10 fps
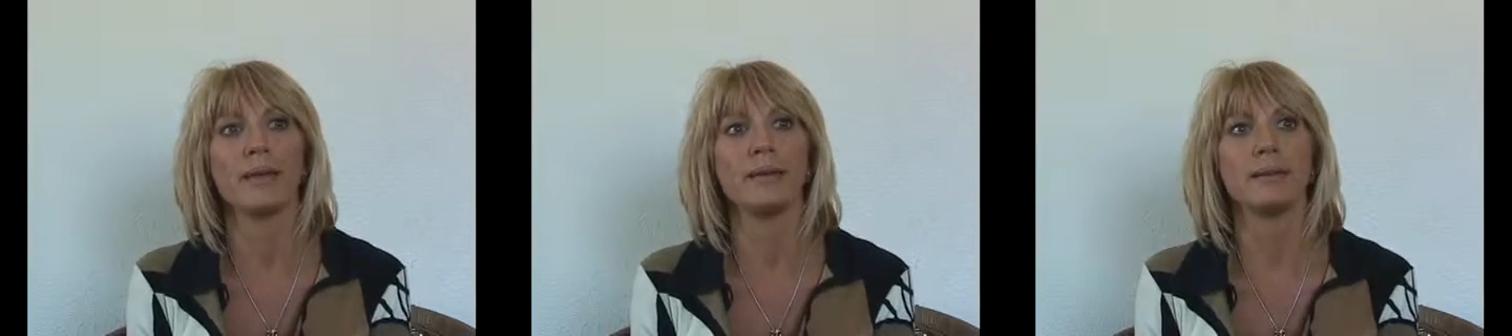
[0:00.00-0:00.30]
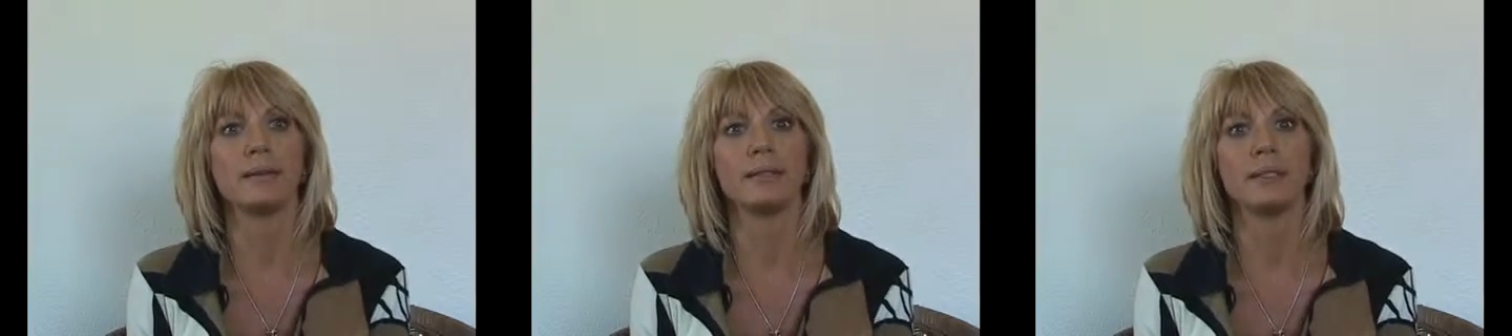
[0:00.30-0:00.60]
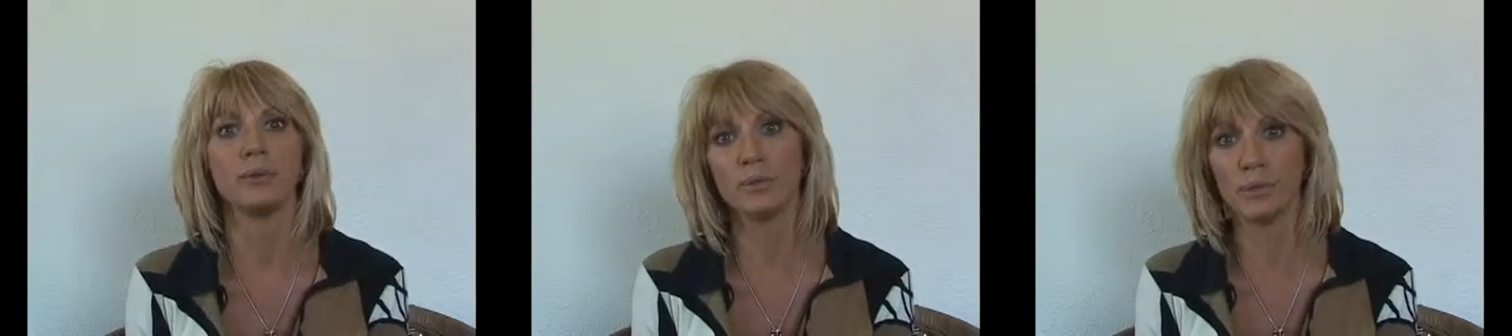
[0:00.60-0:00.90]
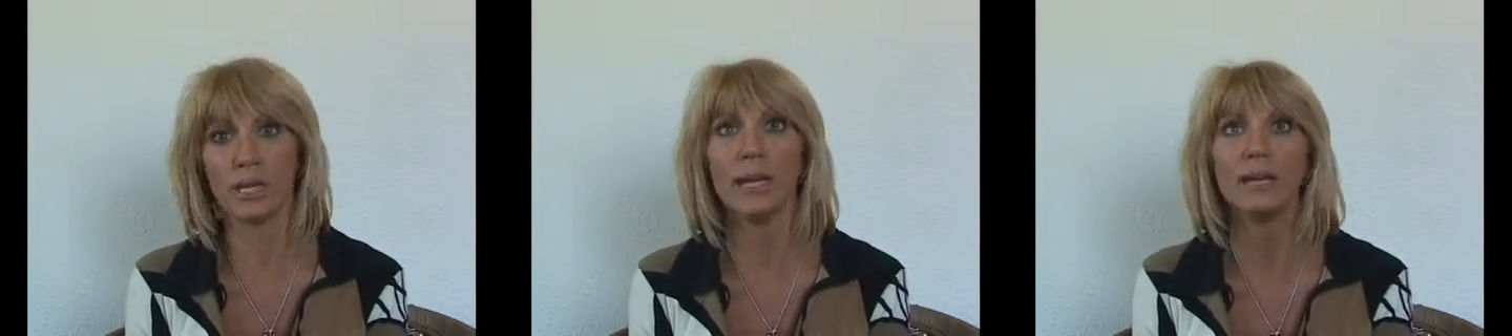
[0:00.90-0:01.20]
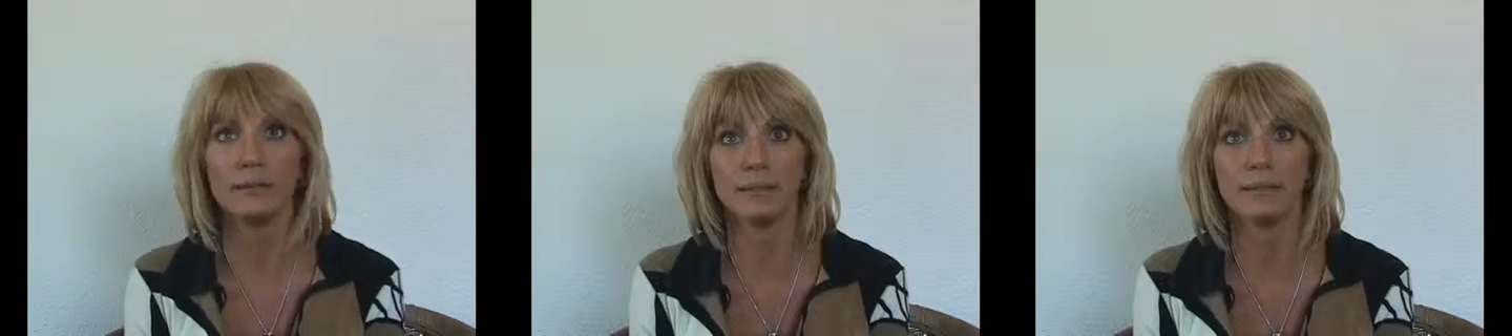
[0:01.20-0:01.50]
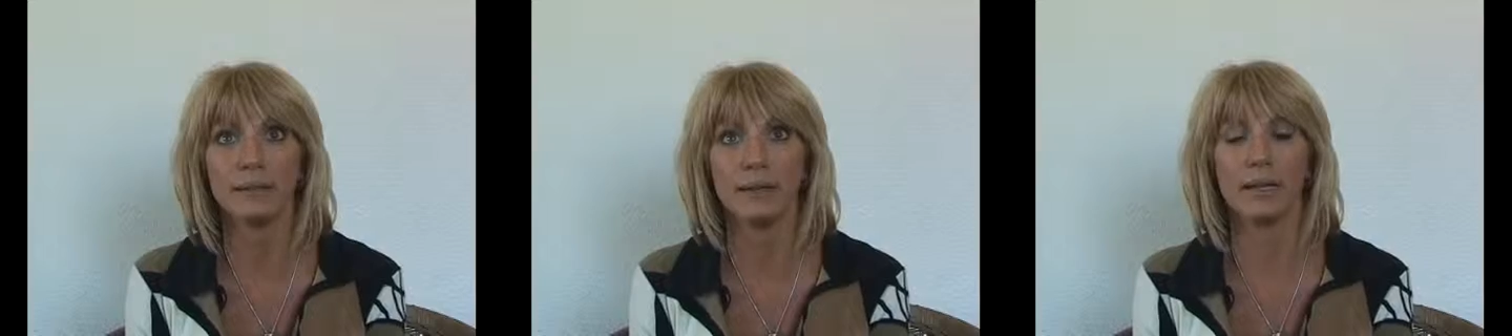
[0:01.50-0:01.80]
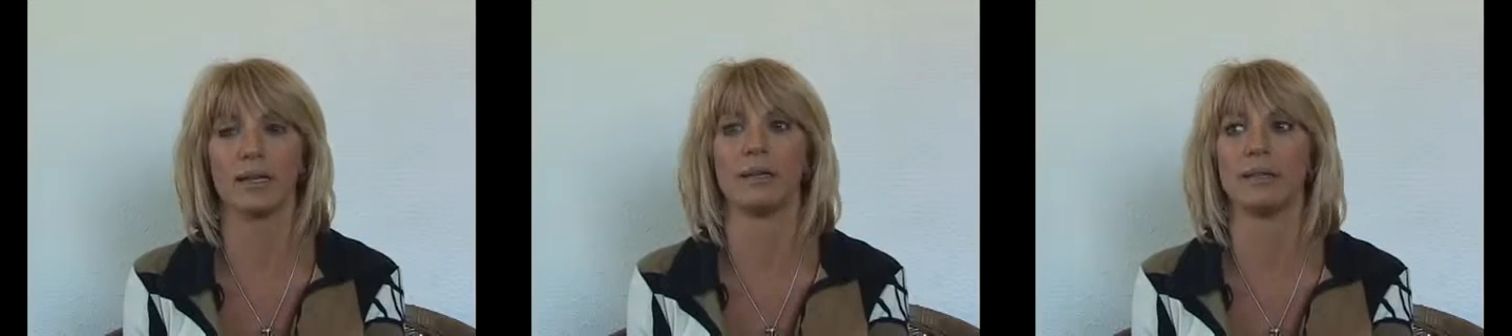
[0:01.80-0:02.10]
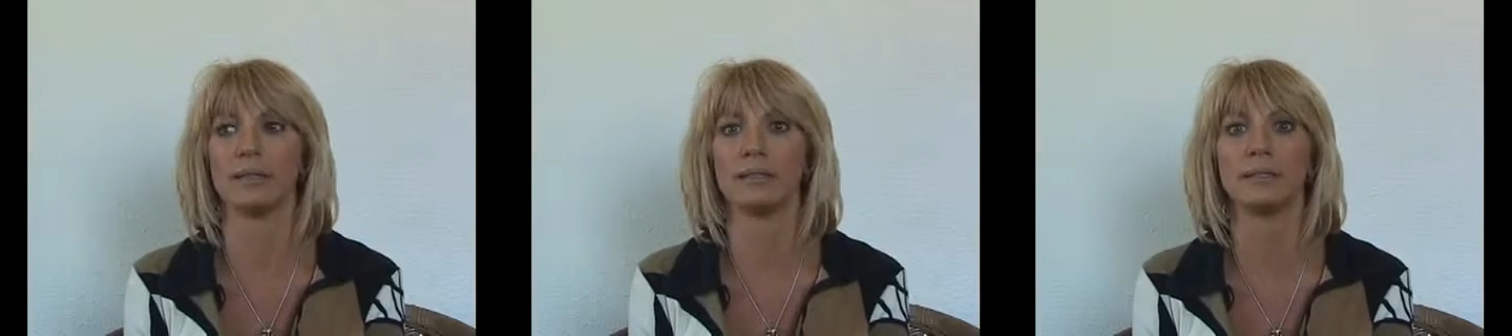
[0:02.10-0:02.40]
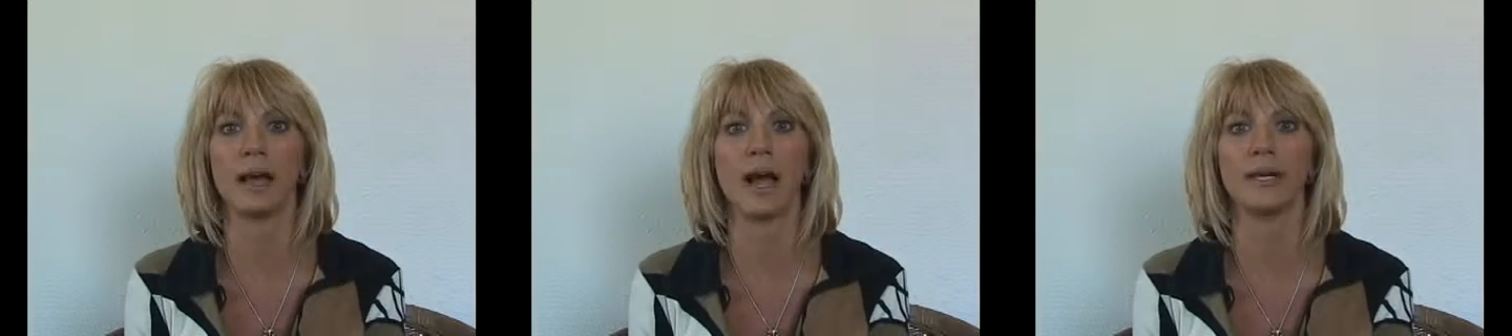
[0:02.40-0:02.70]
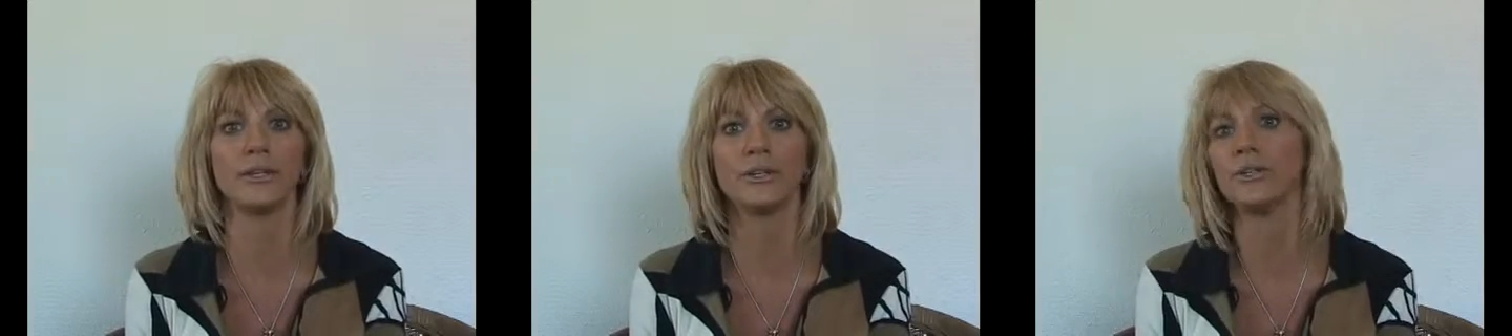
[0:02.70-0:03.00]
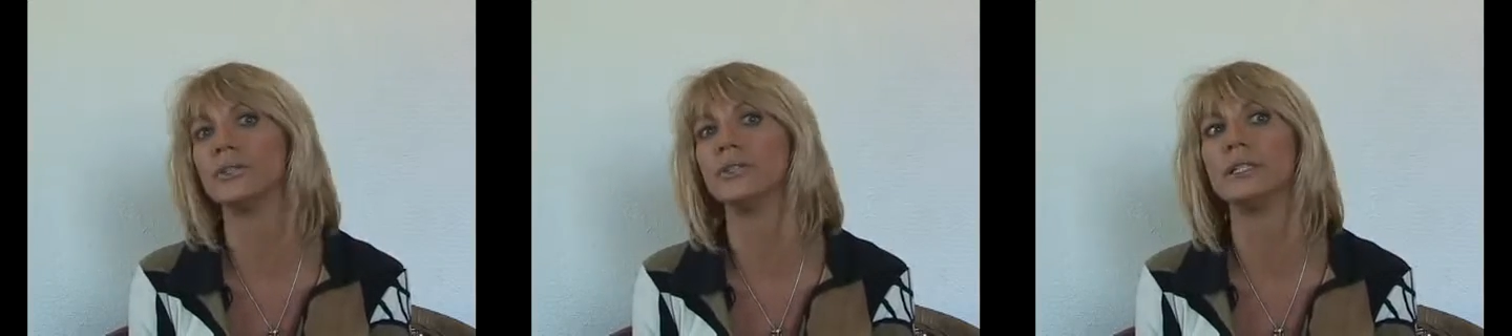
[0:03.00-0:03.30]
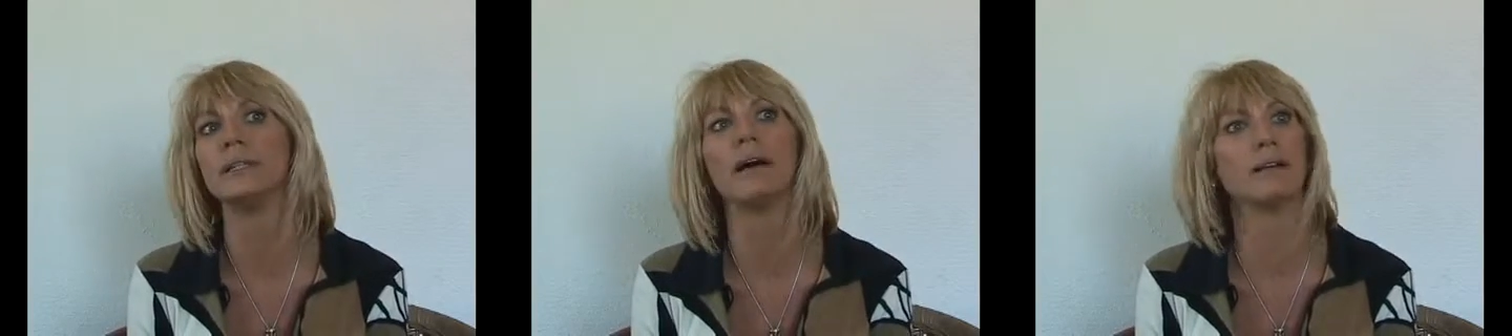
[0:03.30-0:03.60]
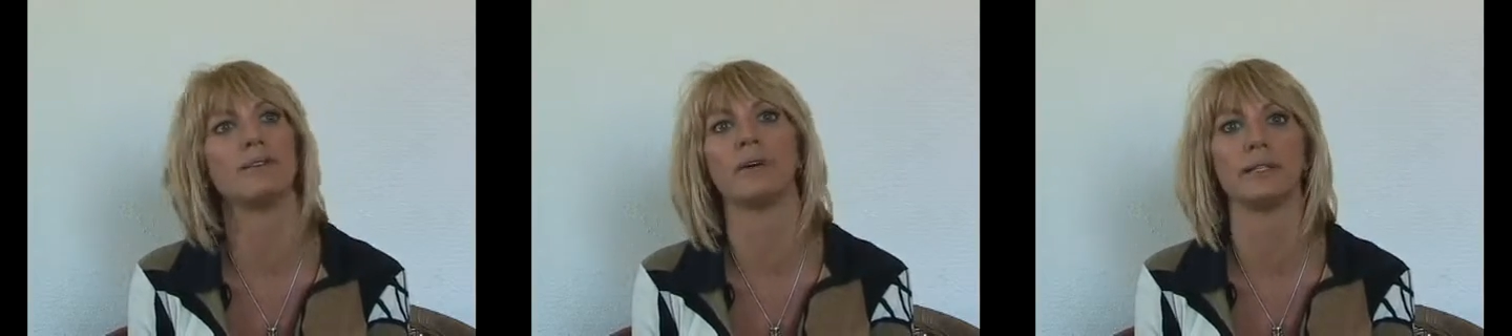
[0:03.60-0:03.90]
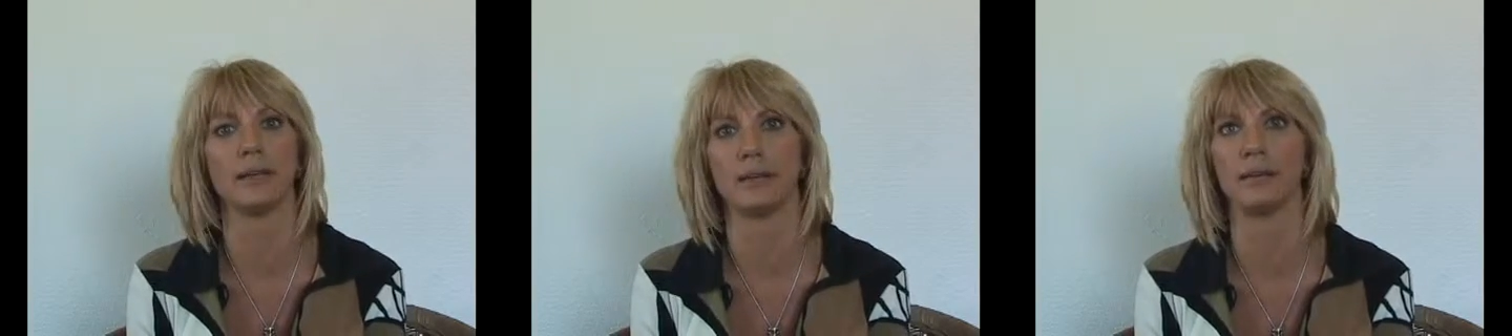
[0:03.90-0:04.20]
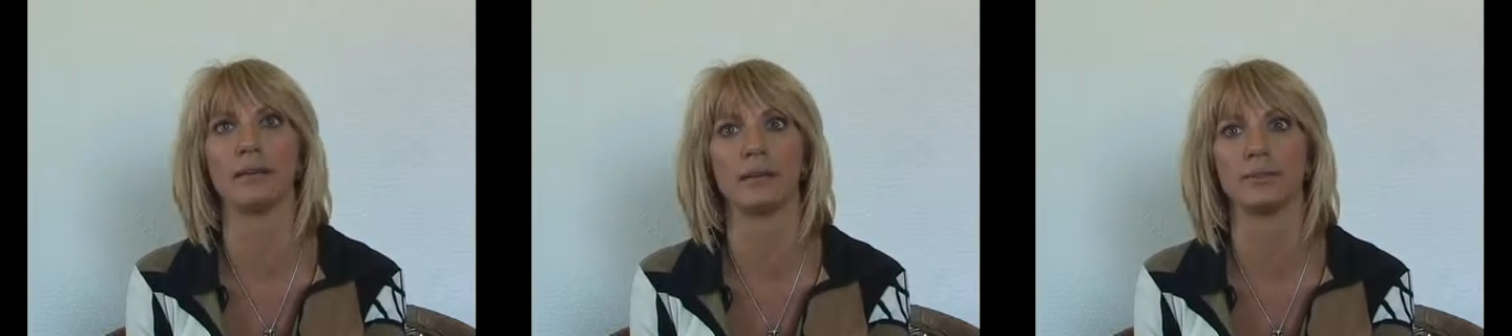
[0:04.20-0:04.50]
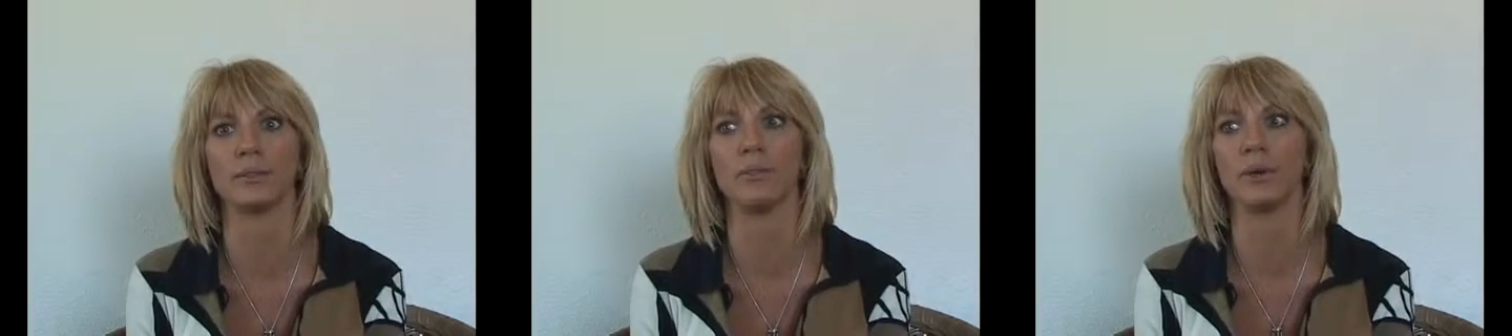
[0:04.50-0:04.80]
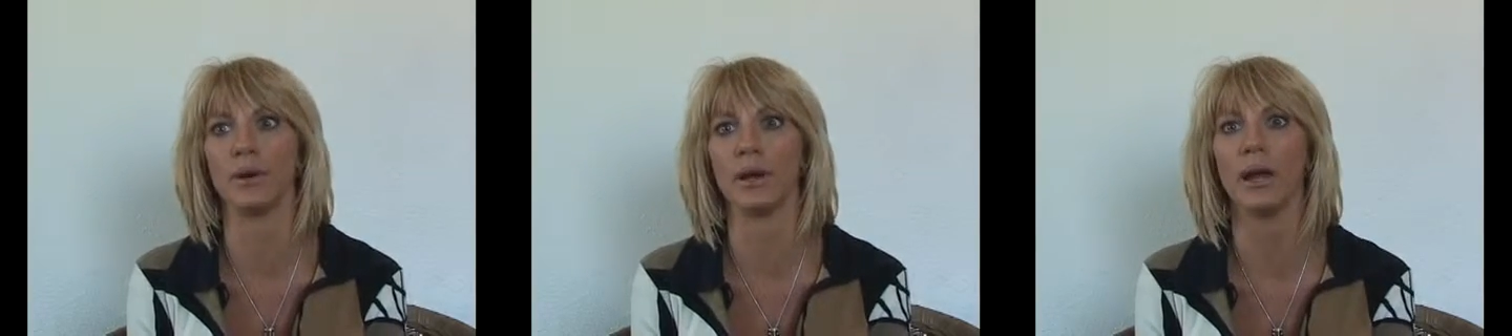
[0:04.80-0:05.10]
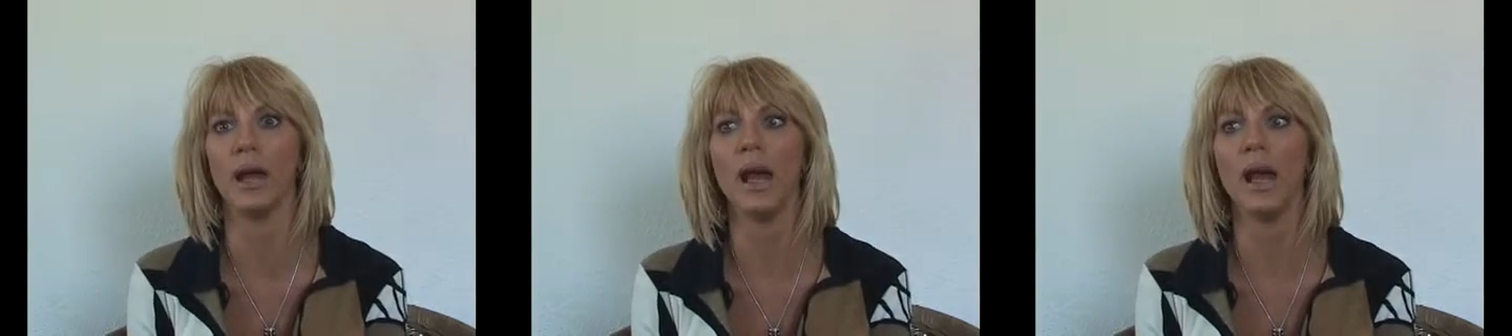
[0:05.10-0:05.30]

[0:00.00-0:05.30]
and he was only 8. And I could not find anything to work.